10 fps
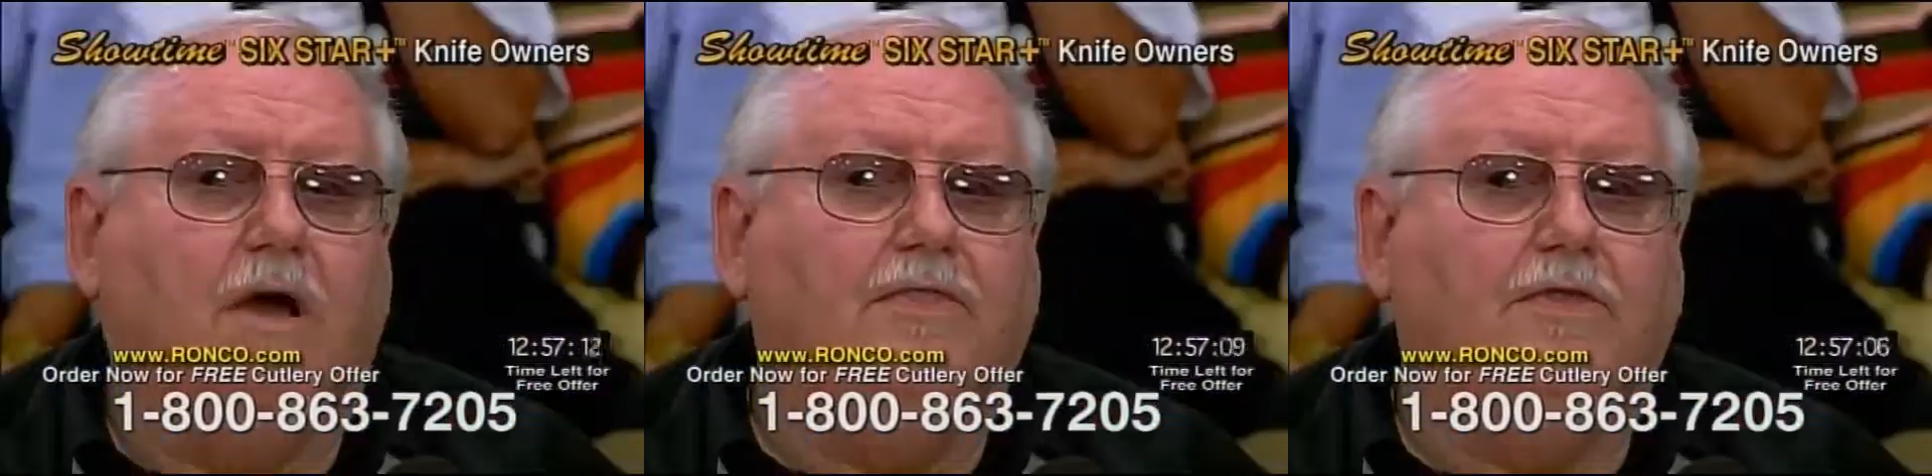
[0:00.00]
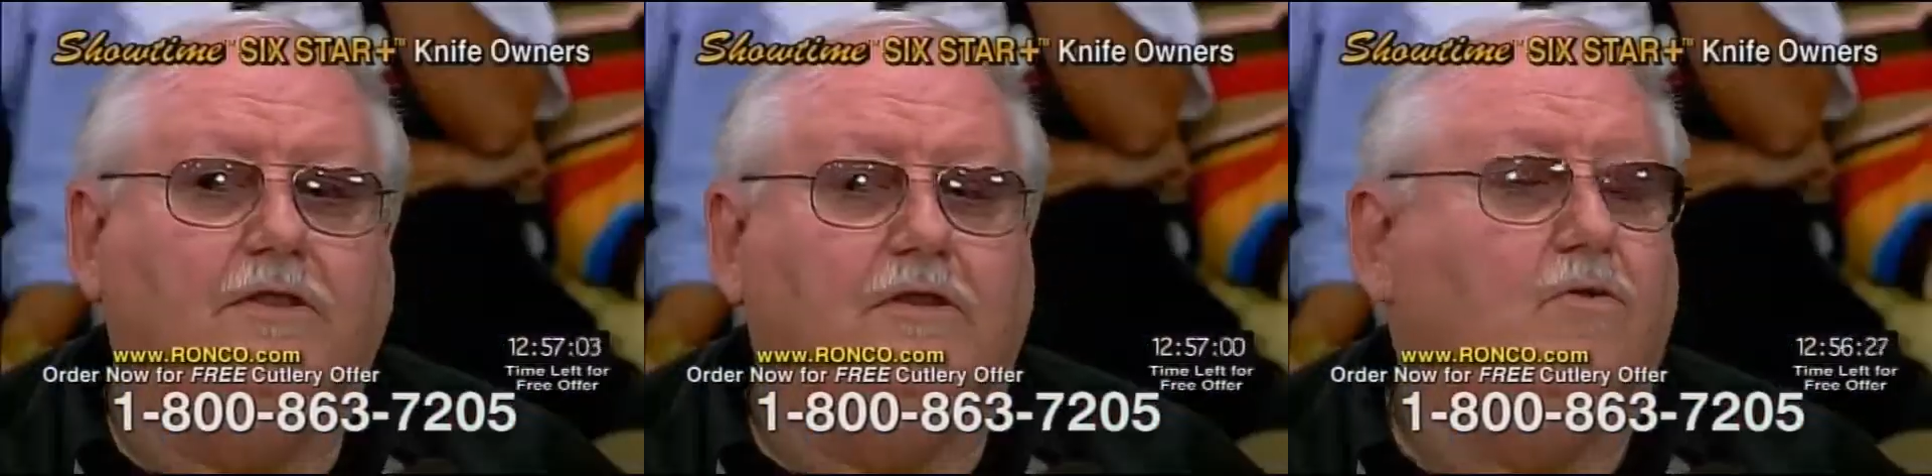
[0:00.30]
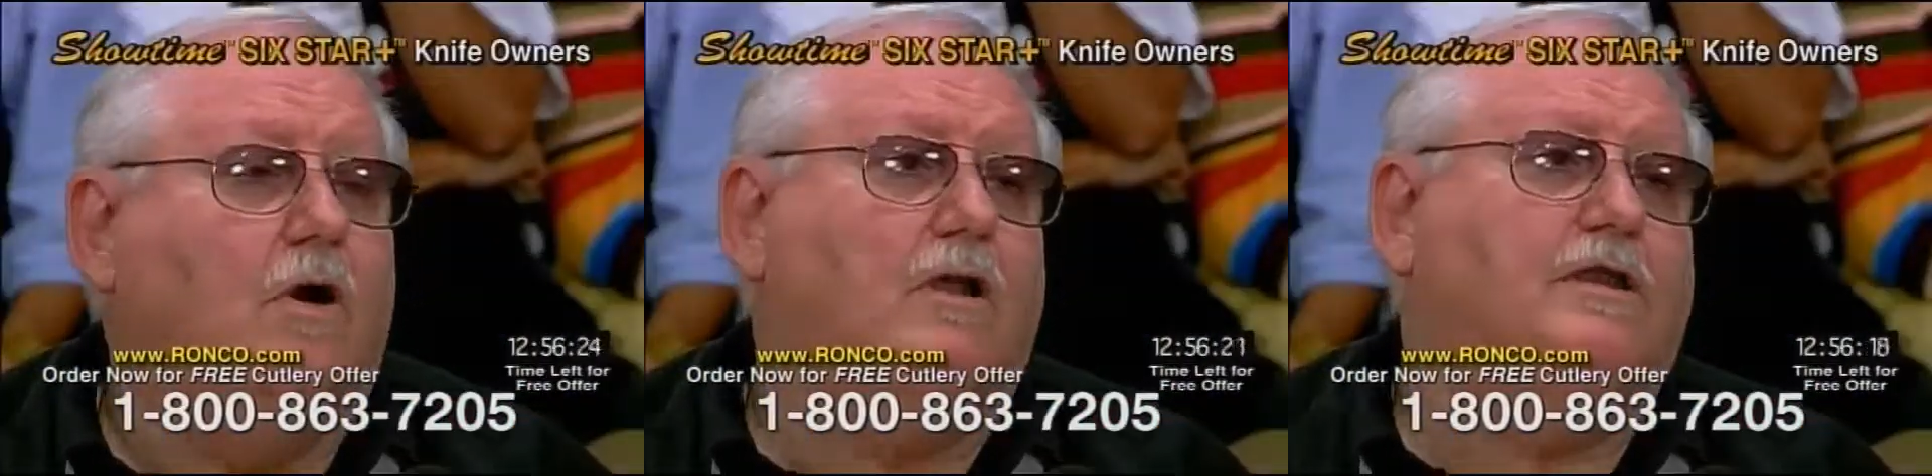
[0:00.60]
I think the
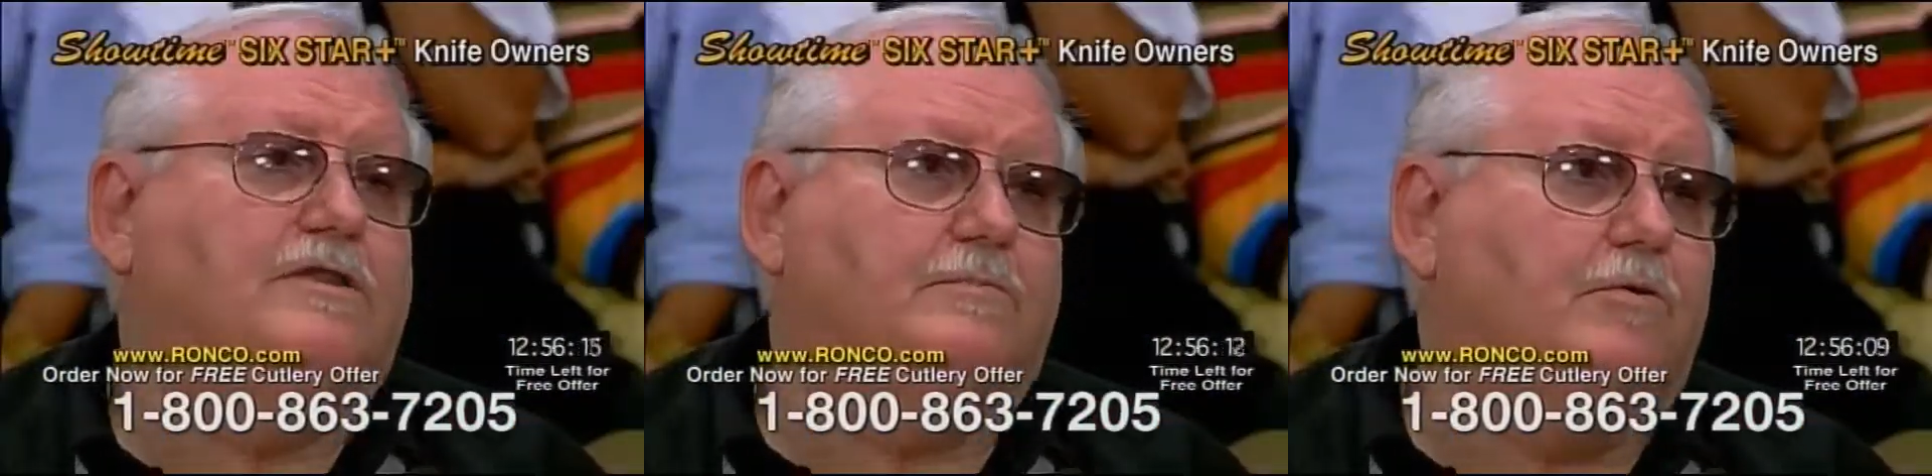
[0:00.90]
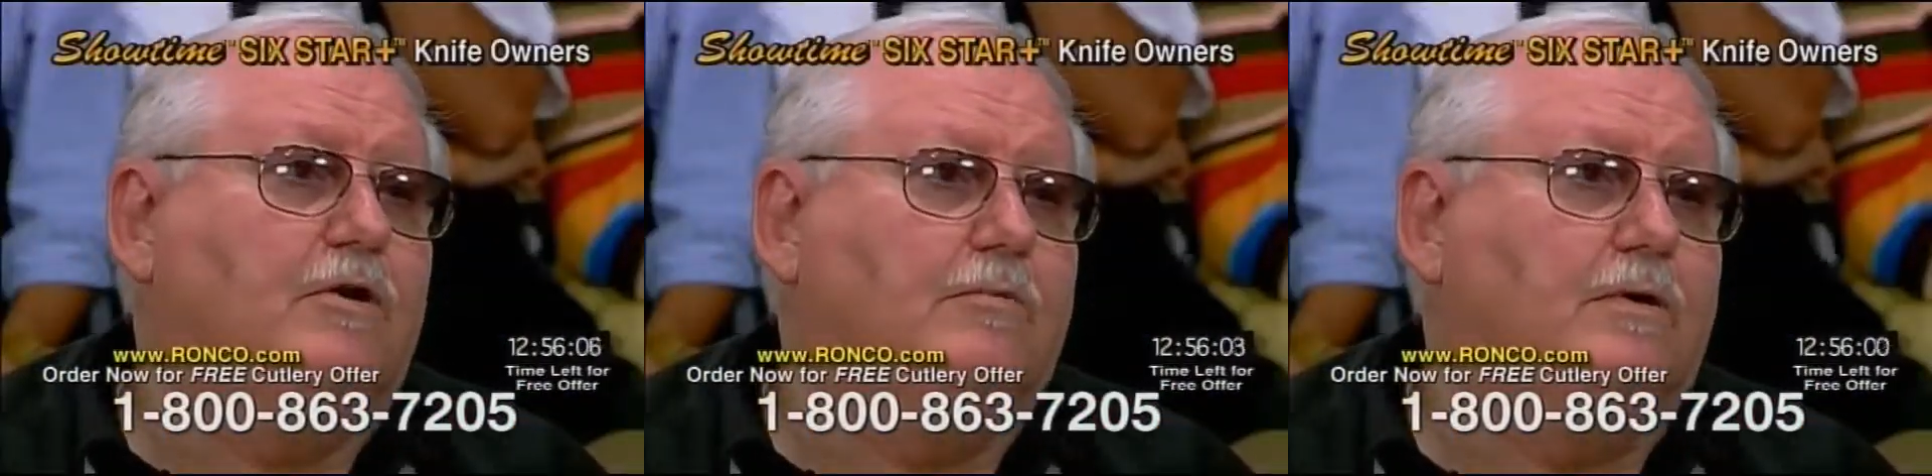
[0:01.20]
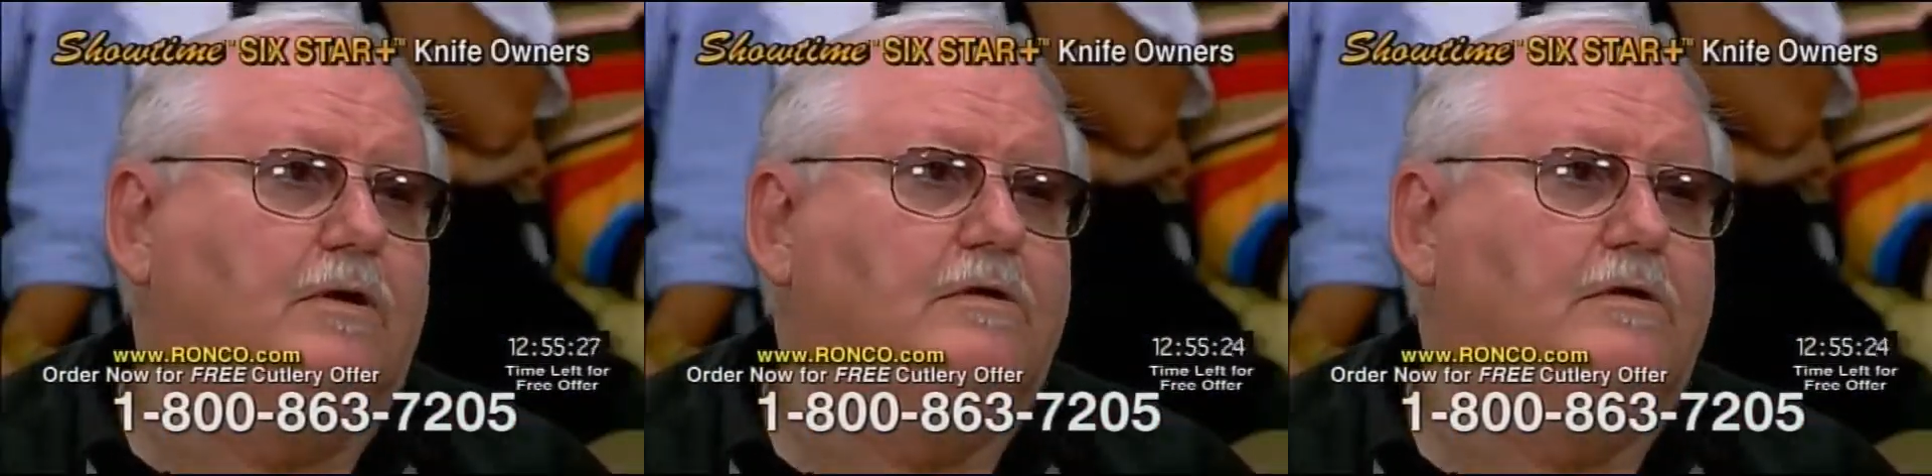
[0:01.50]
quality is superb.